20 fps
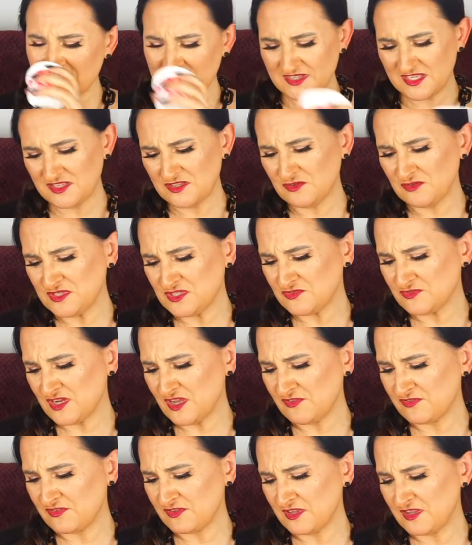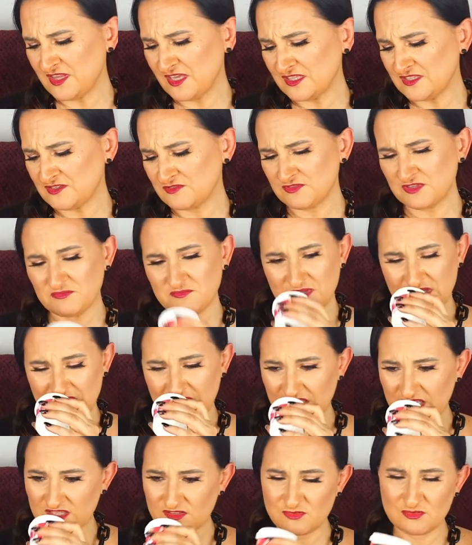I know it's grapefruit and nectarine, but I
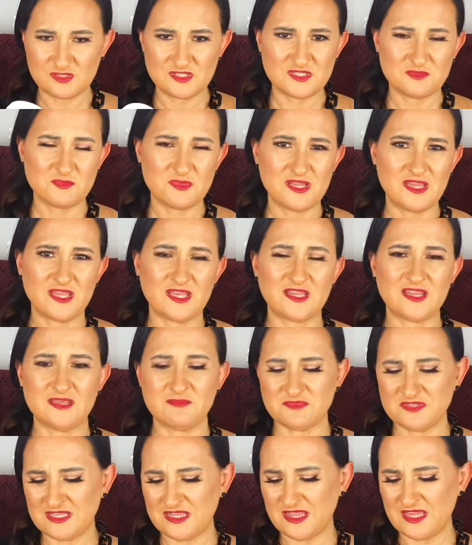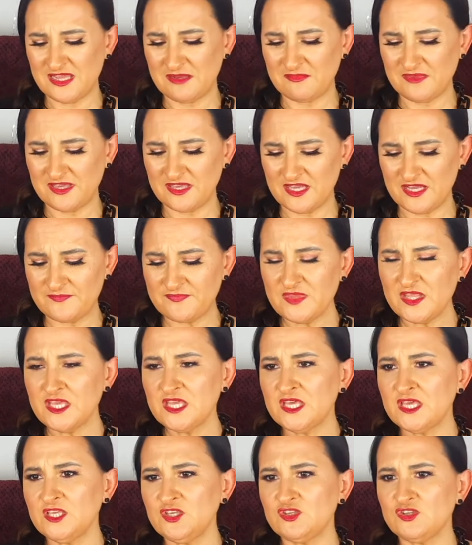can only smell like lemon and lime, like a,
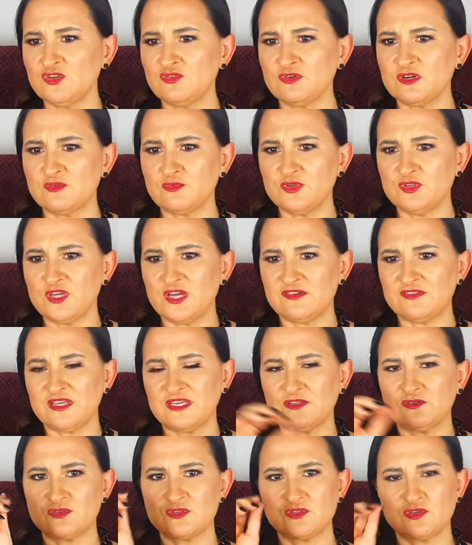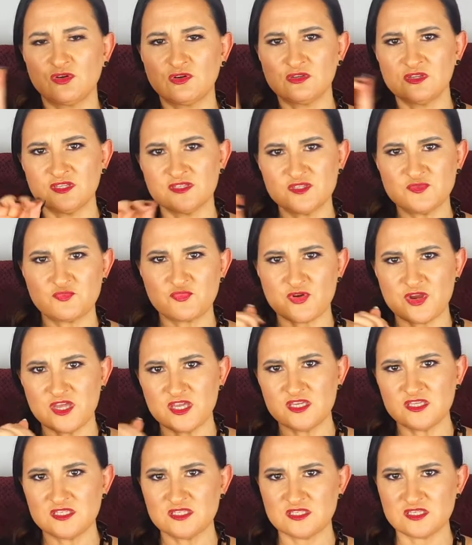you know what, when you have like those toilet
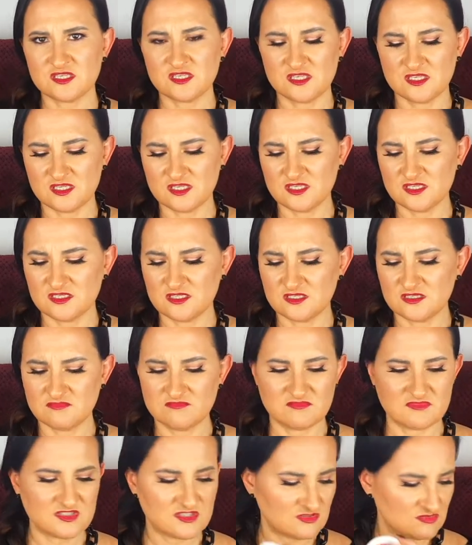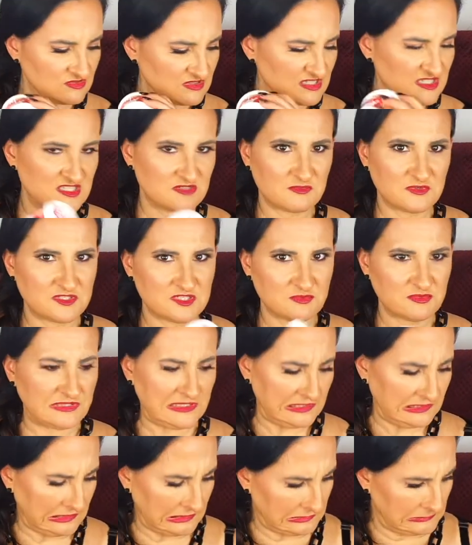sprays, and so it smells a bit
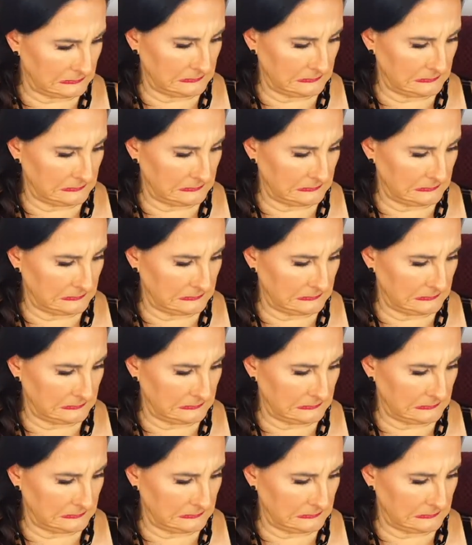like that.